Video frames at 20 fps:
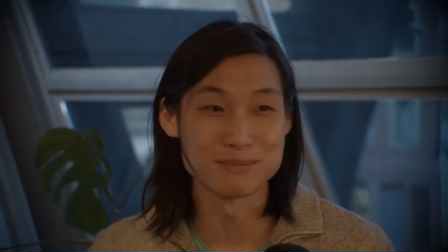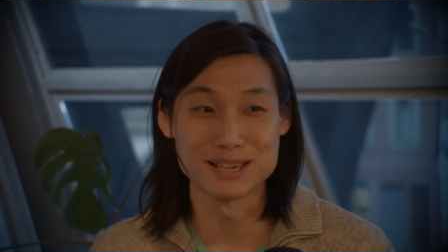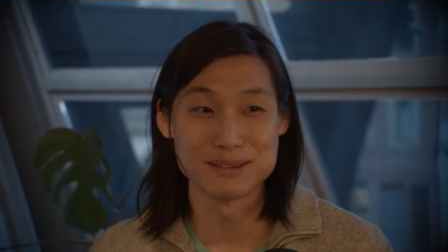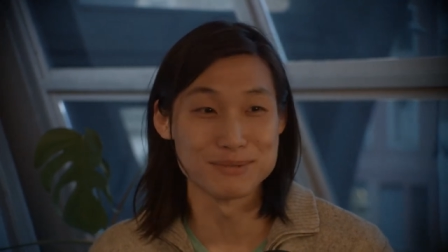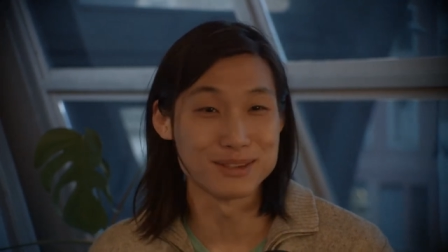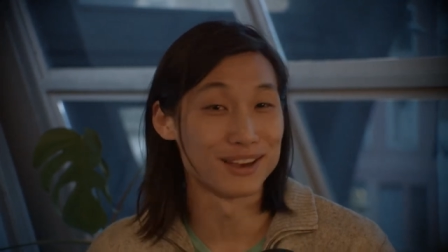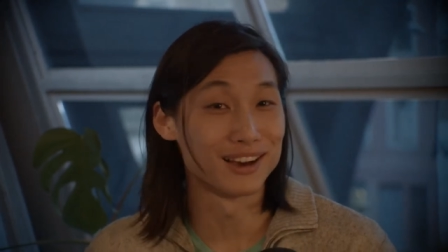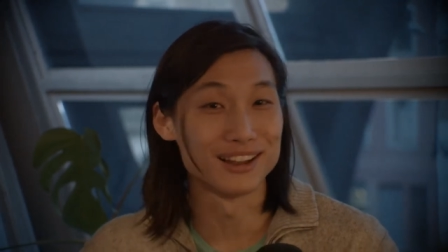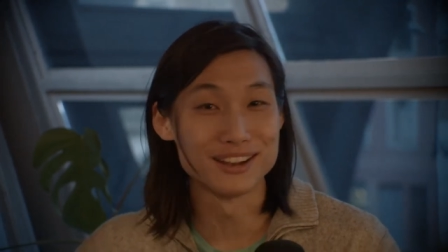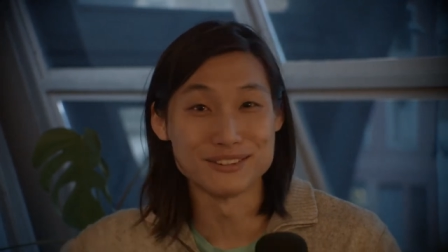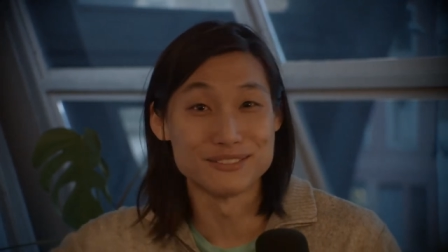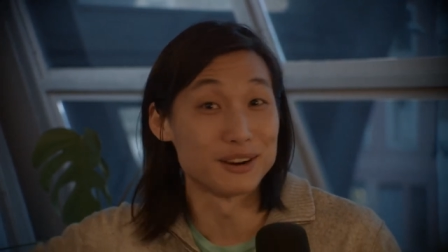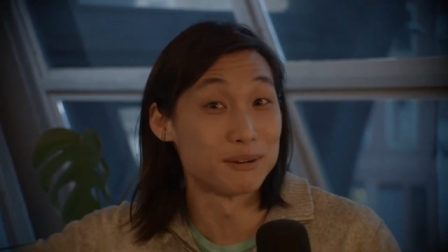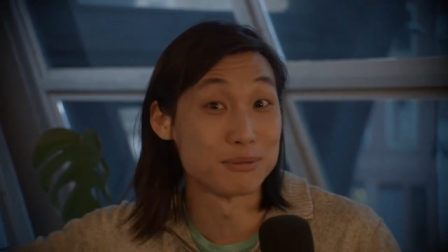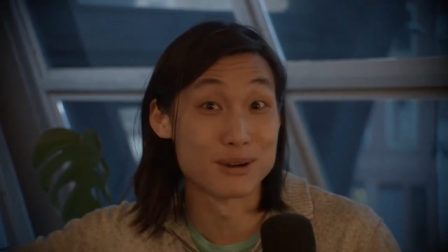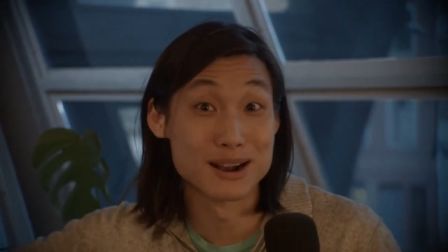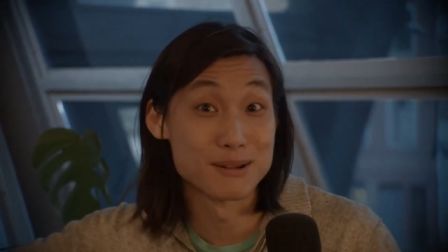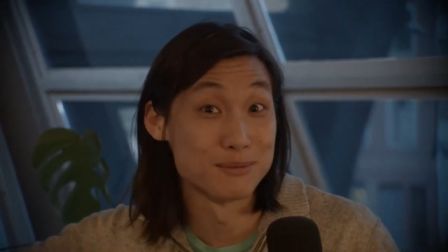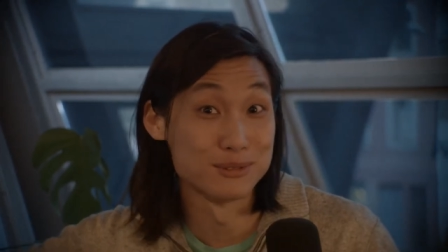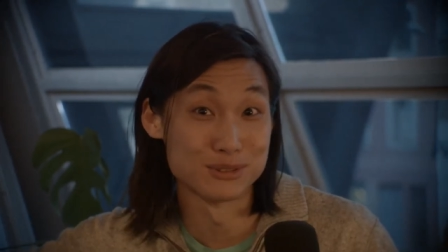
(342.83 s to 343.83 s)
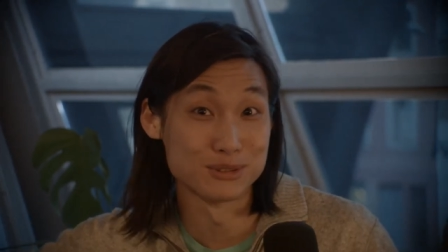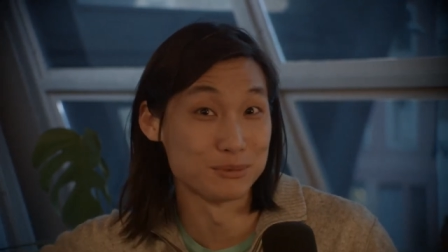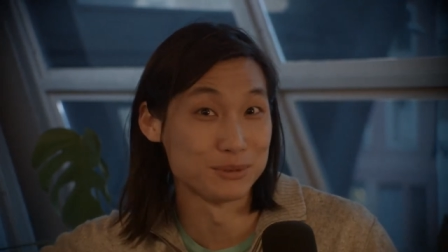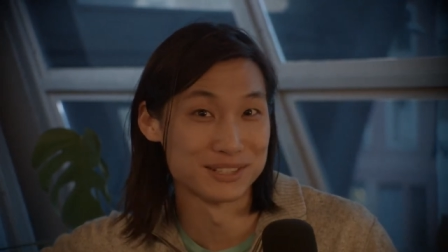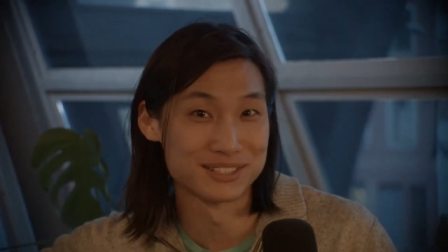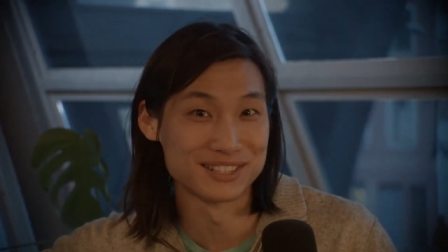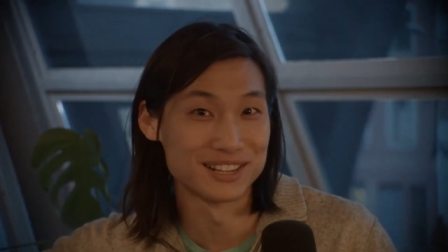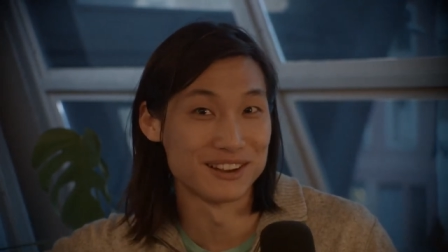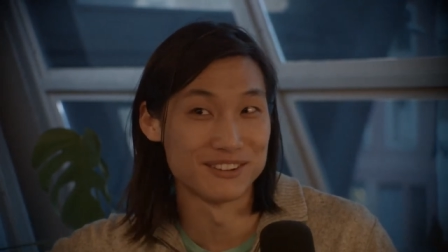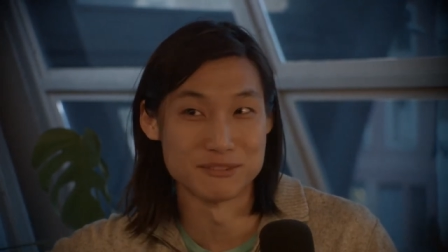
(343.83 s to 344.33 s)
Maybe all of our problems will
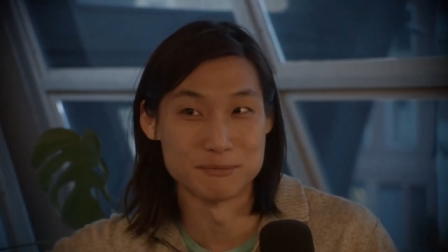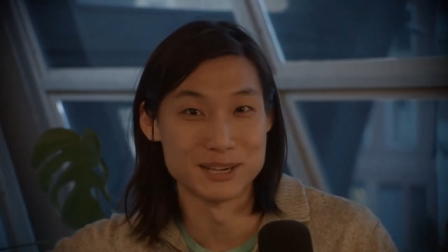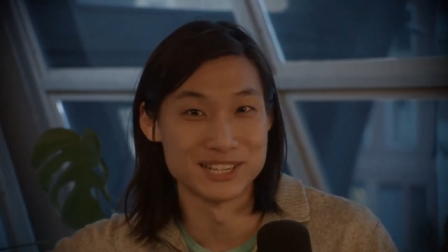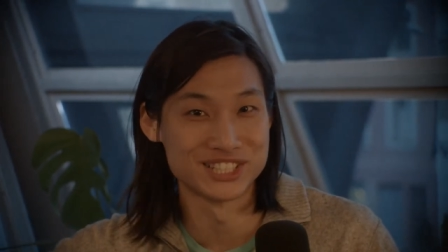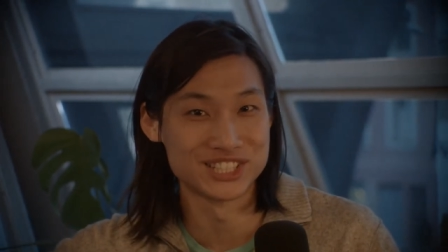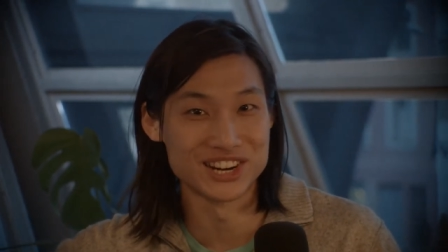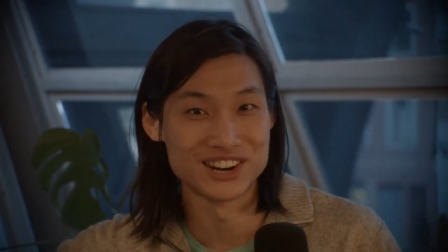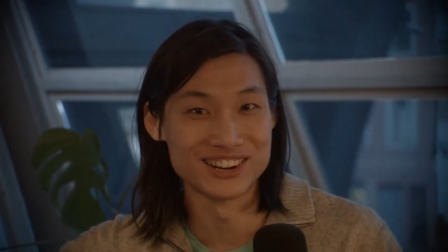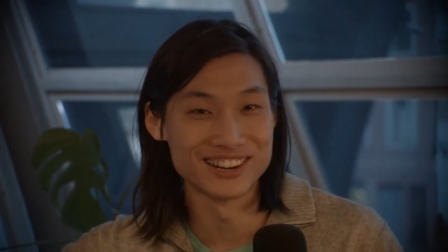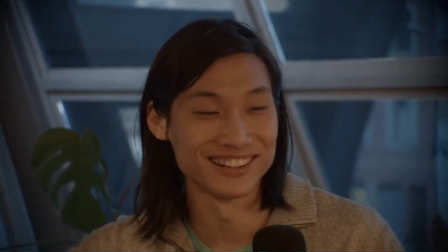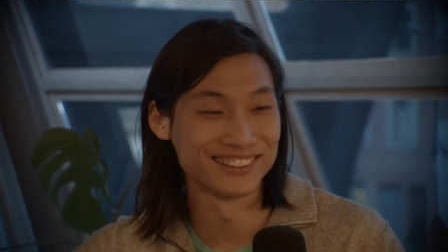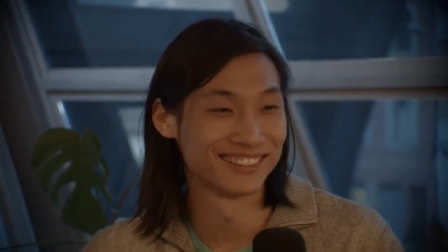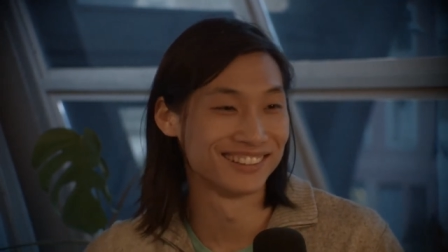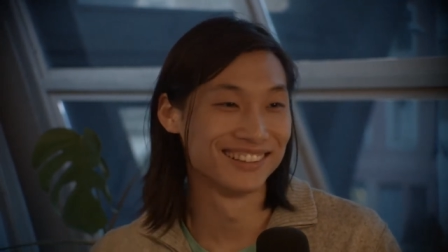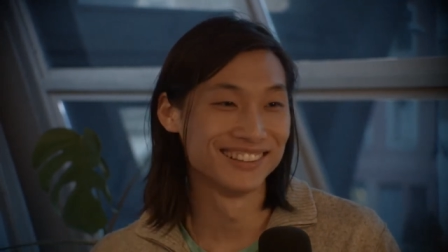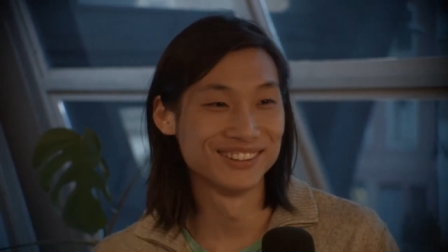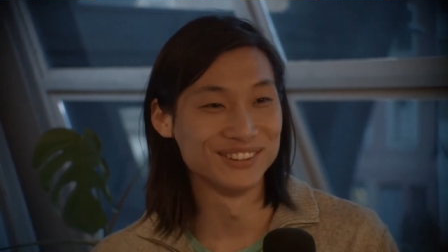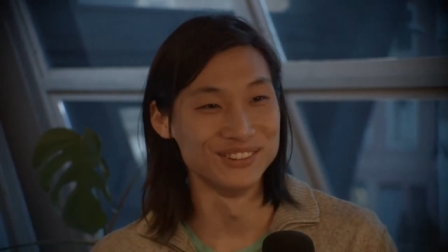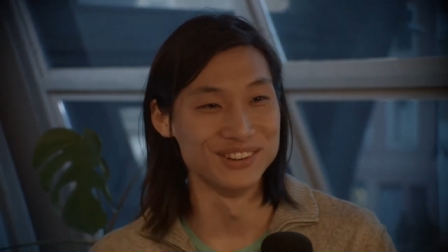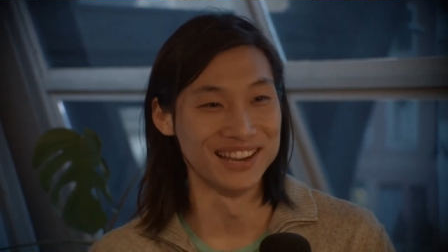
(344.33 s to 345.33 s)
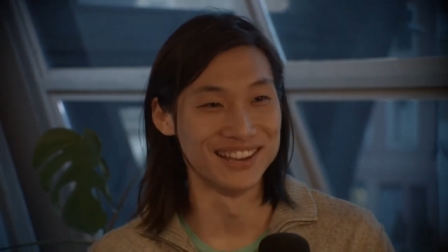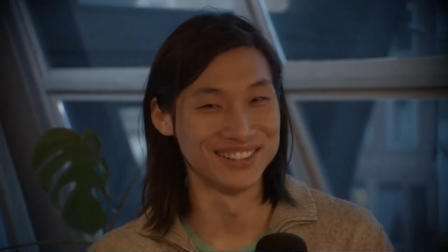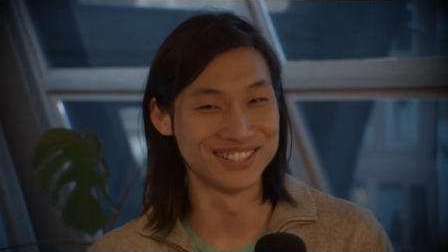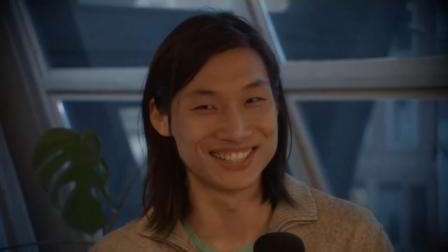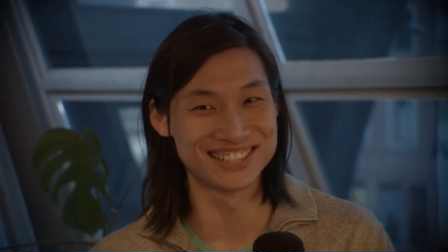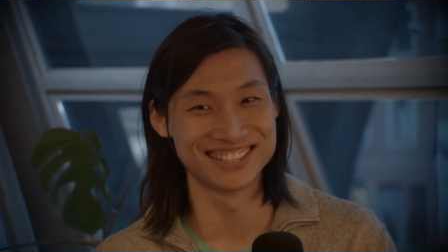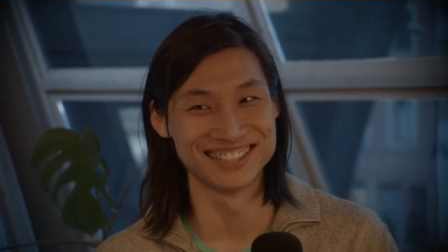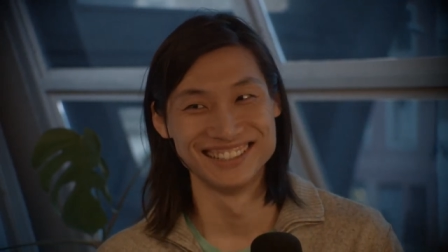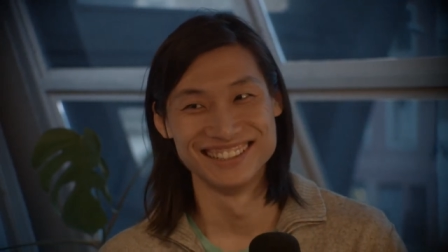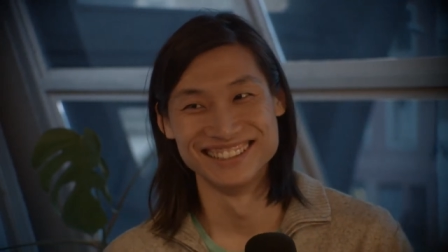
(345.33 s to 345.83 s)
be solved by sharding. Who
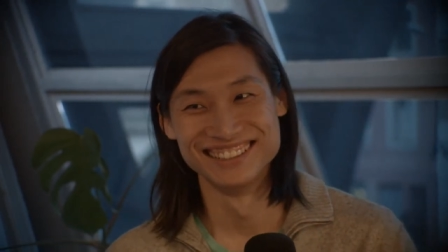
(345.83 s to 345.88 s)
knows?